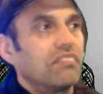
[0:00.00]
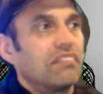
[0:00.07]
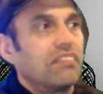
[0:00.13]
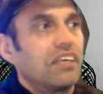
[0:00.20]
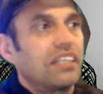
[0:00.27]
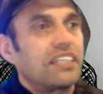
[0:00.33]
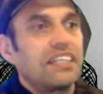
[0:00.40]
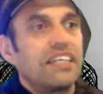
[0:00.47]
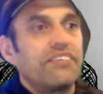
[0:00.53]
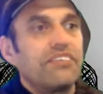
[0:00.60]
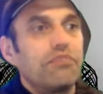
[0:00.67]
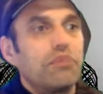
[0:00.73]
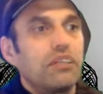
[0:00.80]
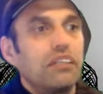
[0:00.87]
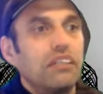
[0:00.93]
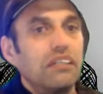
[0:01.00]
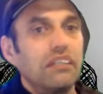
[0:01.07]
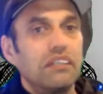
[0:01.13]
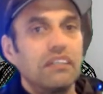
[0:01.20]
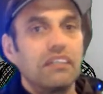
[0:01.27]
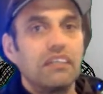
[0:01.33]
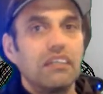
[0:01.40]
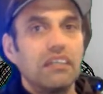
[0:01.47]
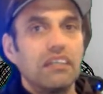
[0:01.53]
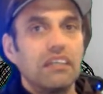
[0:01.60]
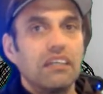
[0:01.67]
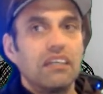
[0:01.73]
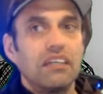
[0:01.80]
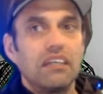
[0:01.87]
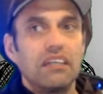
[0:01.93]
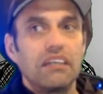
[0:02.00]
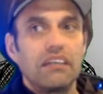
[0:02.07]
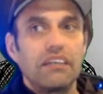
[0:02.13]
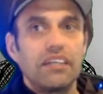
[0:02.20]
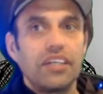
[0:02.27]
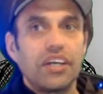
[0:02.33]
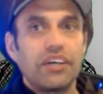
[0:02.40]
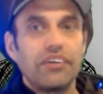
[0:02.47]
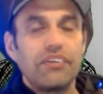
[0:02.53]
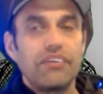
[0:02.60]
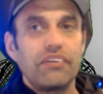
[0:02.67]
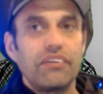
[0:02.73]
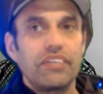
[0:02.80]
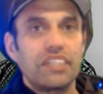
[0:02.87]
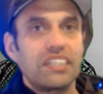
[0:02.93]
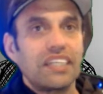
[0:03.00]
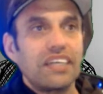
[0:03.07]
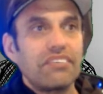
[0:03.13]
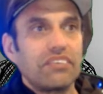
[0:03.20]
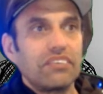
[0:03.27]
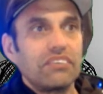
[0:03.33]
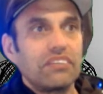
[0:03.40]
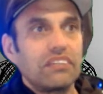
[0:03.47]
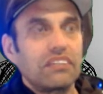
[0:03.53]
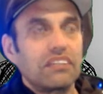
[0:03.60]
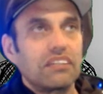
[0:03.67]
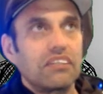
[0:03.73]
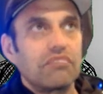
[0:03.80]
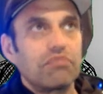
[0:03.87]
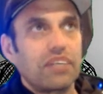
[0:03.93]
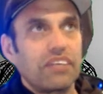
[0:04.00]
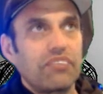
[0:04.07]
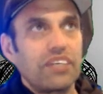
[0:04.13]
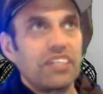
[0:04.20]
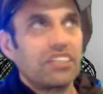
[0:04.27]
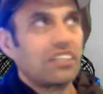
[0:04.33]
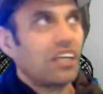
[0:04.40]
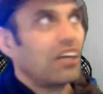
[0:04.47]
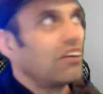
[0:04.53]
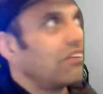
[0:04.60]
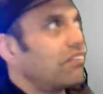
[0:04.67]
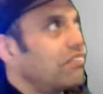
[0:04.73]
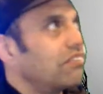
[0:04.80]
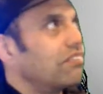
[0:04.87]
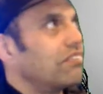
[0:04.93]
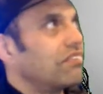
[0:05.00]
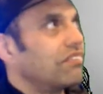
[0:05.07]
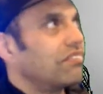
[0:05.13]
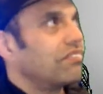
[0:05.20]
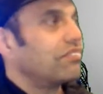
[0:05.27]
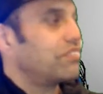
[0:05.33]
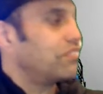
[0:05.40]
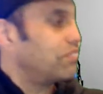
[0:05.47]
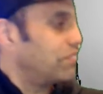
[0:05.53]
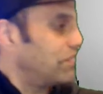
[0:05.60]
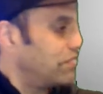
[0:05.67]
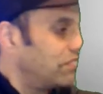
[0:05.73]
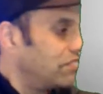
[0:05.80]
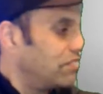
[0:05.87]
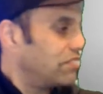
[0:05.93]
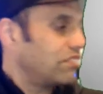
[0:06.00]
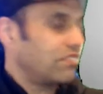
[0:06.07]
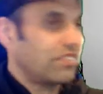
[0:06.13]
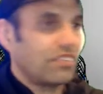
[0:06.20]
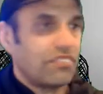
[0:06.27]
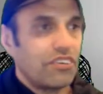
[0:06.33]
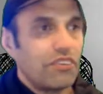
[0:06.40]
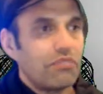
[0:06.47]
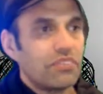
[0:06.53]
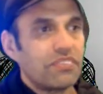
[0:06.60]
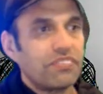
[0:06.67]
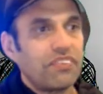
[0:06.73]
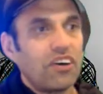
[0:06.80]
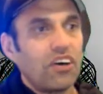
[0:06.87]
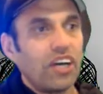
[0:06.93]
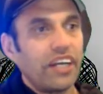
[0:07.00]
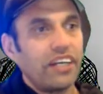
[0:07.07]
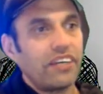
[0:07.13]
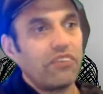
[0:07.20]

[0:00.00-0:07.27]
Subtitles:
it's livable, there's levels, but if we just go, the room's fine, it all